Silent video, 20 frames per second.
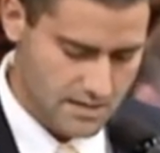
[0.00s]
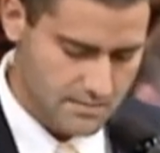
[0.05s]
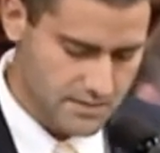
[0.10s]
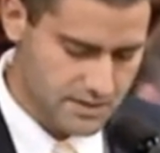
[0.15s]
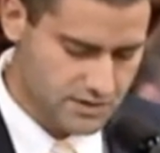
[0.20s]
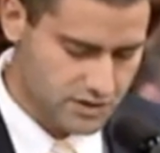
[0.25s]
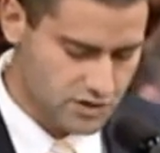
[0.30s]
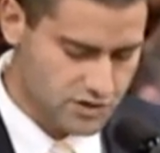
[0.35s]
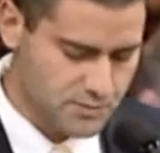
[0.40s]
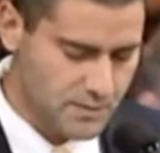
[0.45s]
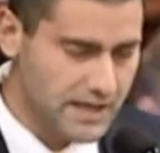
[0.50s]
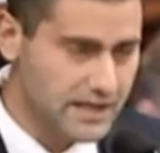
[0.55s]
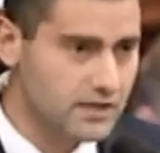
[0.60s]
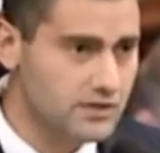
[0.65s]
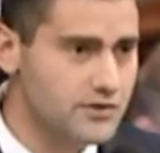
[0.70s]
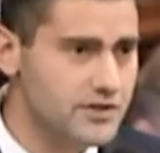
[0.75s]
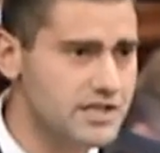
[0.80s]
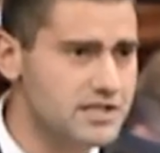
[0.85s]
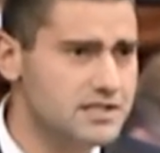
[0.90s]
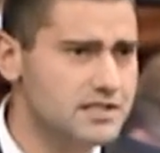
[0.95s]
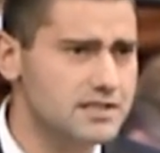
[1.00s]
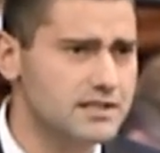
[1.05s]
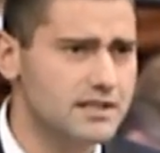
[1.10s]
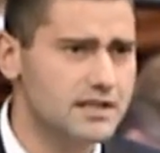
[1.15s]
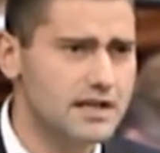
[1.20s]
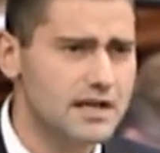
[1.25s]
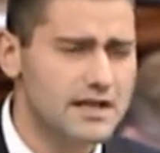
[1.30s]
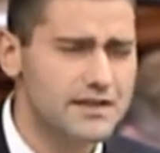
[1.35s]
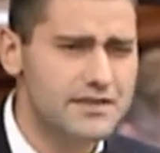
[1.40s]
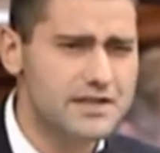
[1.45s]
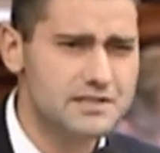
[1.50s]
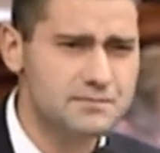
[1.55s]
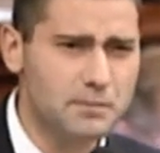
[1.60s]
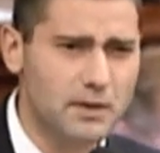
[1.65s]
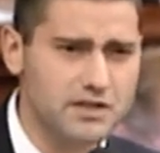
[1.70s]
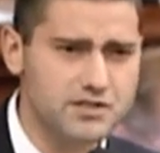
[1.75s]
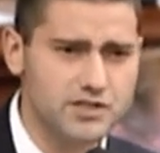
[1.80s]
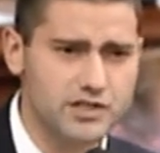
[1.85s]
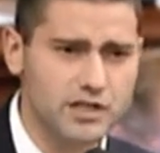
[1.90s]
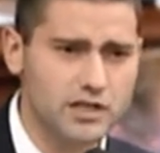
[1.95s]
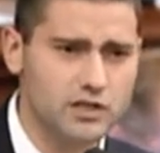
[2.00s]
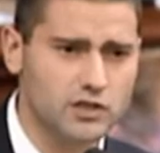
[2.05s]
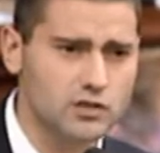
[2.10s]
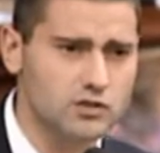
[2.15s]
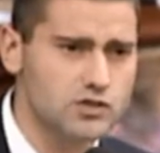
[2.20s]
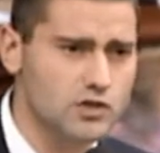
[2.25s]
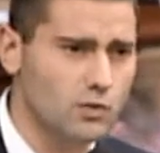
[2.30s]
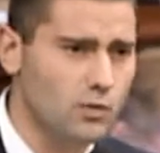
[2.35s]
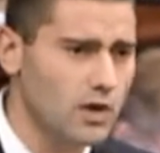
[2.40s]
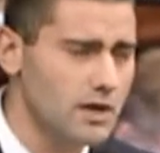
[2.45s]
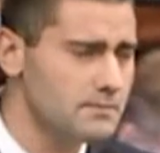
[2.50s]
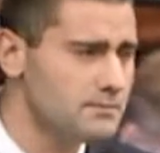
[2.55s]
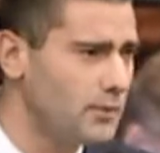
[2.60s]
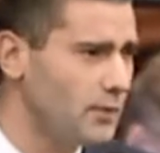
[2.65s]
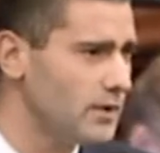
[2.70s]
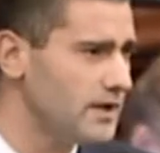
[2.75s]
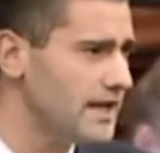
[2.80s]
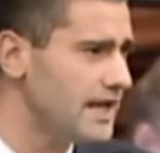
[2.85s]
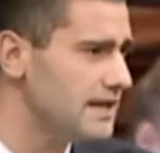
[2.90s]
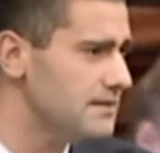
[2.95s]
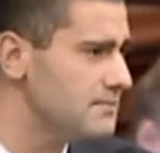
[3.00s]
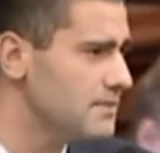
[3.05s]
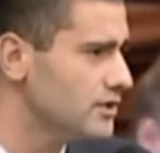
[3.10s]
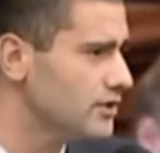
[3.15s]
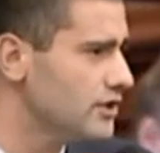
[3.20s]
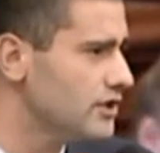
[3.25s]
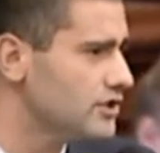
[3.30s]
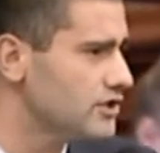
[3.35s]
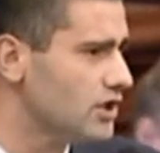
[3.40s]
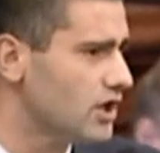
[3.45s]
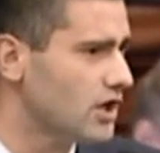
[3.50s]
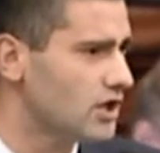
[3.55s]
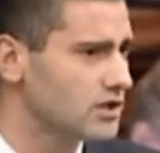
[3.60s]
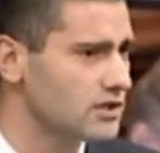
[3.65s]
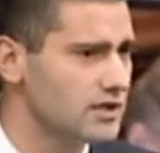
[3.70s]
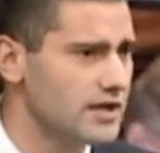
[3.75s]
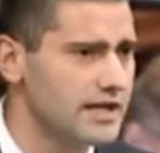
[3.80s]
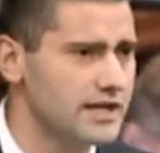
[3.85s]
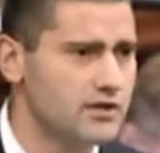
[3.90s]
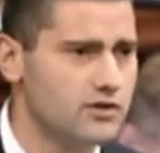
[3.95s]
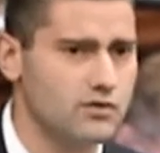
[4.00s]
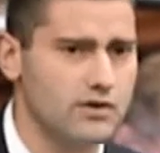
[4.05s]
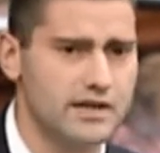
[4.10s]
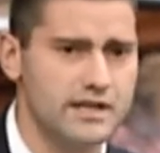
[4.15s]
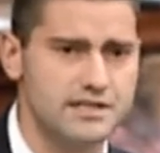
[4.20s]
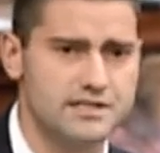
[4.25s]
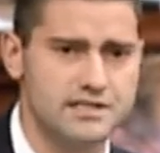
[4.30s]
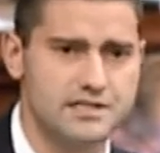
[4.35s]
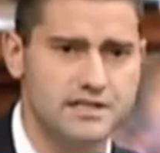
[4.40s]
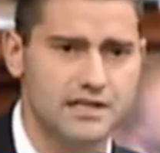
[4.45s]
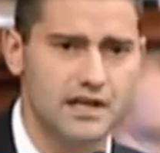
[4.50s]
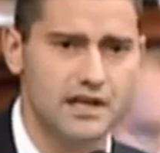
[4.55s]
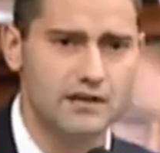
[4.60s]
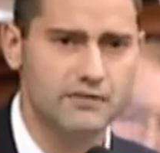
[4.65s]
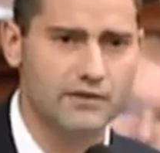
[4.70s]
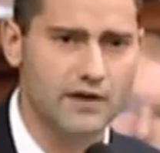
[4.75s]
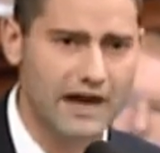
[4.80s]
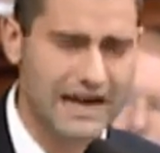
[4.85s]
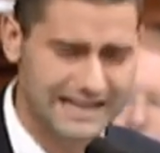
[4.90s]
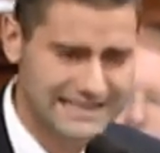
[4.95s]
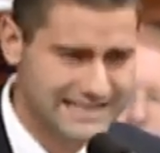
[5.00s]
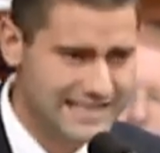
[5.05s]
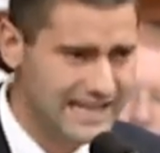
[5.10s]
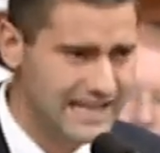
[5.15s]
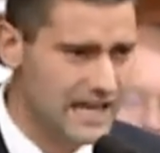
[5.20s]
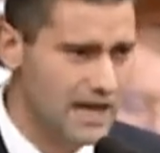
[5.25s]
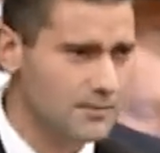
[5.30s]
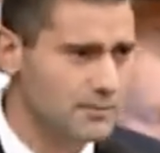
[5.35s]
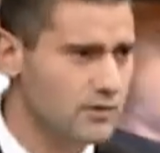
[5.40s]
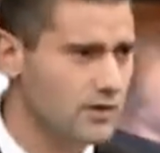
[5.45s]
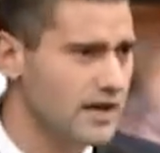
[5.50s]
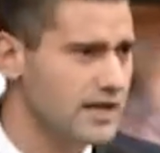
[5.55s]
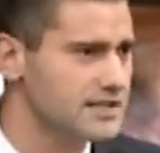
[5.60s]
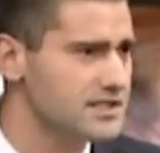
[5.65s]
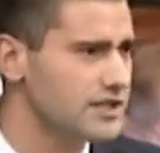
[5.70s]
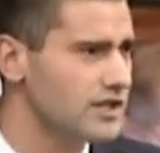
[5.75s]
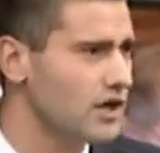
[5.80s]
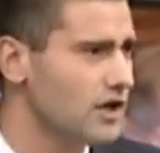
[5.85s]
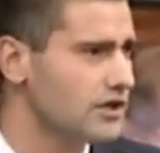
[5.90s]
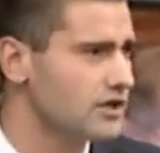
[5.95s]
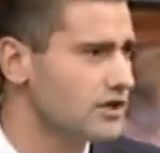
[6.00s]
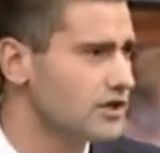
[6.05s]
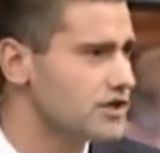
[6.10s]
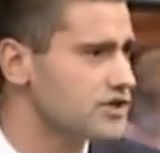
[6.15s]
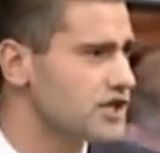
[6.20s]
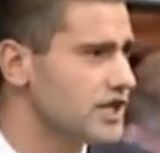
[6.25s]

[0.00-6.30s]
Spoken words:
Mr. Speaker, this budget includes a $1.8 million increase for IT upgrades in the Auditor